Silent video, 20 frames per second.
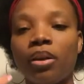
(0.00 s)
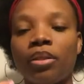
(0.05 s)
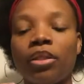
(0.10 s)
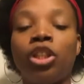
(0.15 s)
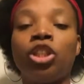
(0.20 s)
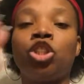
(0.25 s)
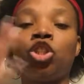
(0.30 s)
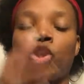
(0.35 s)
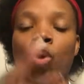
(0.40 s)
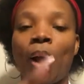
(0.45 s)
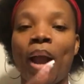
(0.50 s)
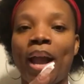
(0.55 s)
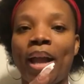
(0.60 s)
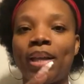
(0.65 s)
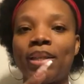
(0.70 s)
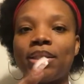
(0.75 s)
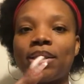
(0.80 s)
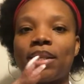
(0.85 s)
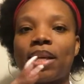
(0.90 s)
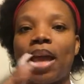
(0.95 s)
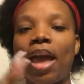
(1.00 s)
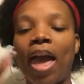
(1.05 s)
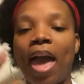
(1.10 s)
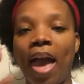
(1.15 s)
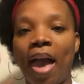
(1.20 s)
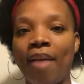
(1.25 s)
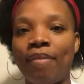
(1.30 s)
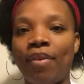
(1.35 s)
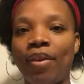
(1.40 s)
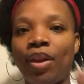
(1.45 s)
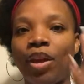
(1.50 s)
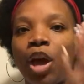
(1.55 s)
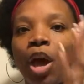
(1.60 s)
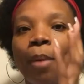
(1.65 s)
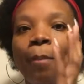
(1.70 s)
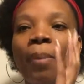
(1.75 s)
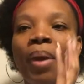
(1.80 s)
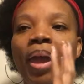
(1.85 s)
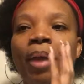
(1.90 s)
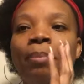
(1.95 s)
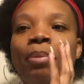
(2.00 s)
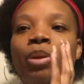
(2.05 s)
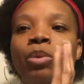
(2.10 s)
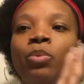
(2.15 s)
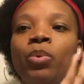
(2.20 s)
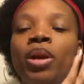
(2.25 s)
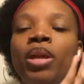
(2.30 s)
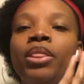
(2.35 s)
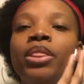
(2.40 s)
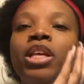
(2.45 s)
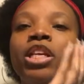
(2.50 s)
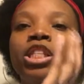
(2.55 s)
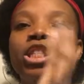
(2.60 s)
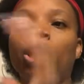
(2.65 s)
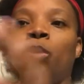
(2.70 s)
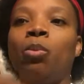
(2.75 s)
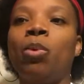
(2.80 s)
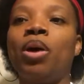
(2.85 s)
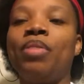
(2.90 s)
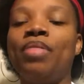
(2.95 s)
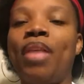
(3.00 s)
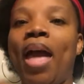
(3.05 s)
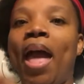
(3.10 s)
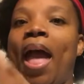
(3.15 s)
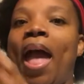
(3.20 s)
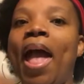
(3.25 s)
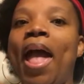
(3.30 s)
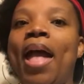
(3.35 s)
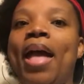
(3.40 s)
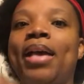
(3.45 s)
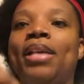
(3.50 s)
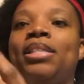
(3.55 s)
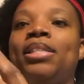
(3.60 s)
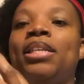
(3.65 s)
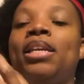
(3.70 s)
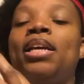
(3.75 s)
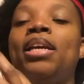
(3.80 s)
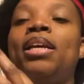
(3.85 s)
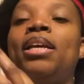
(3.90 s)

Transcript: the trait having a baby with someone that has